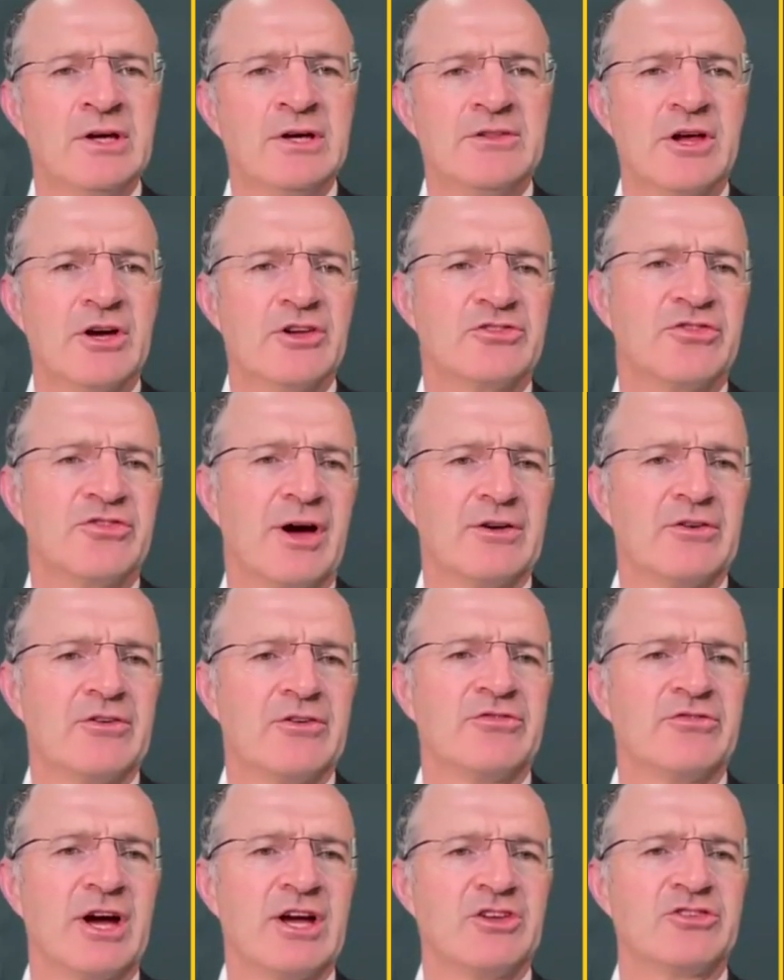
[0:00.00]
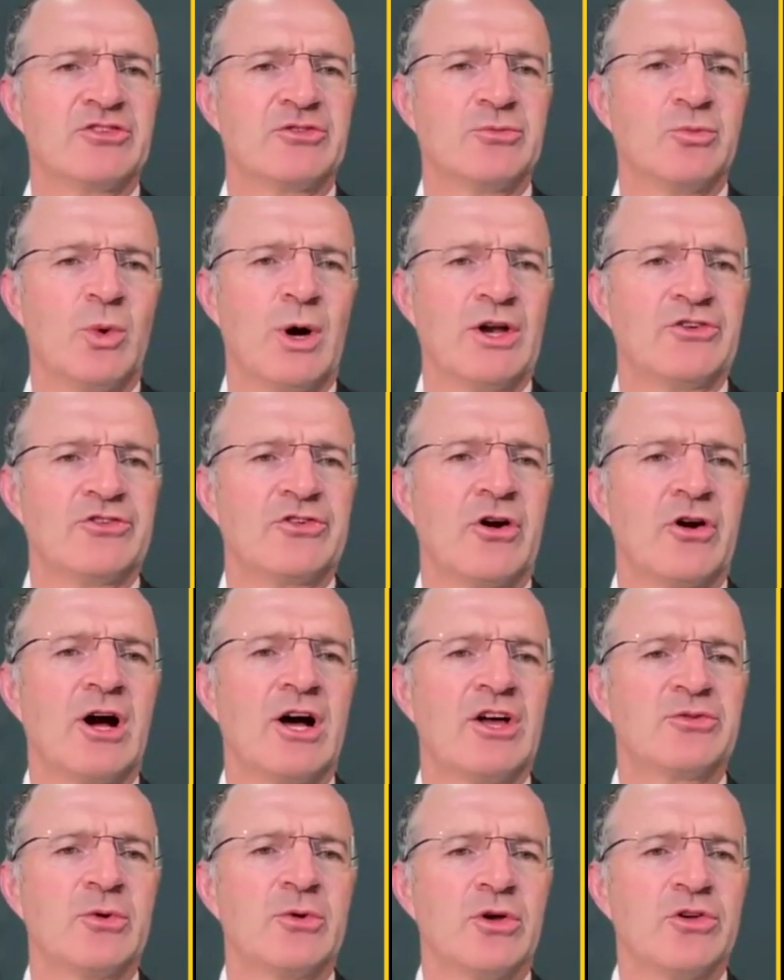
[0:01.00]
Those phase 1
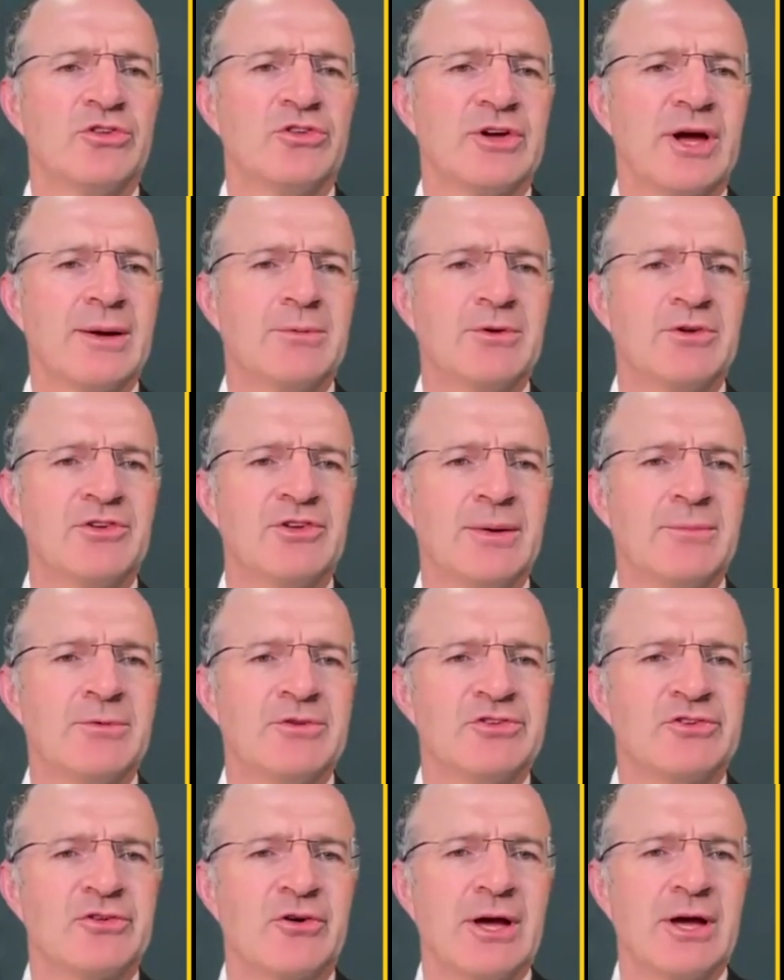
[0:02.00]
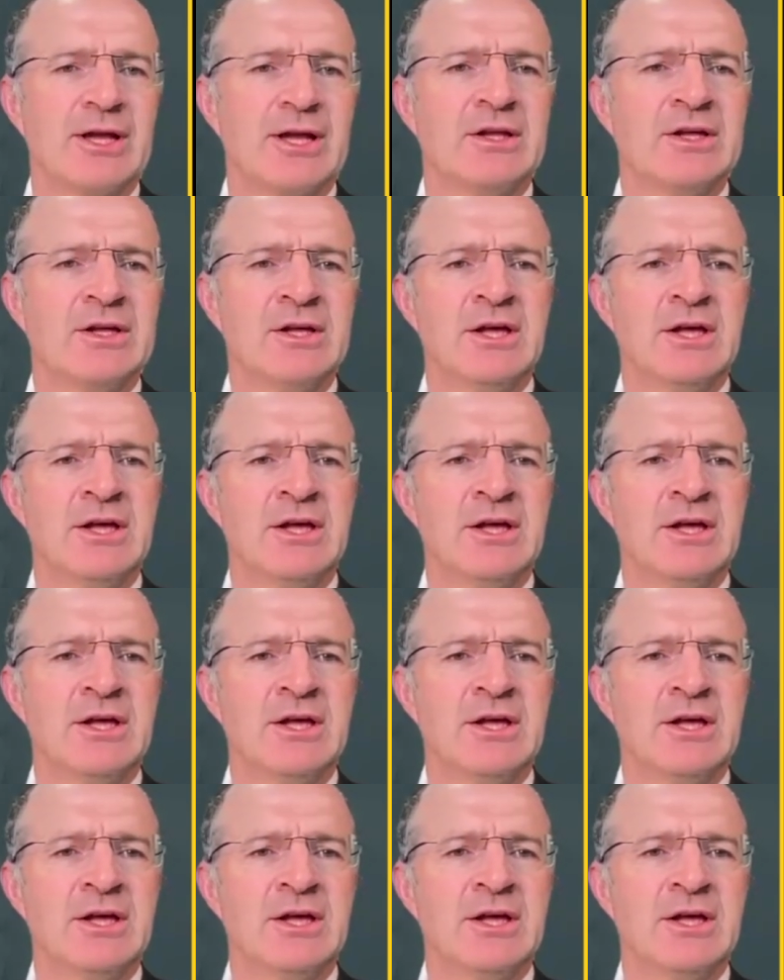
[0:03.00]
trials were also able to demonstrate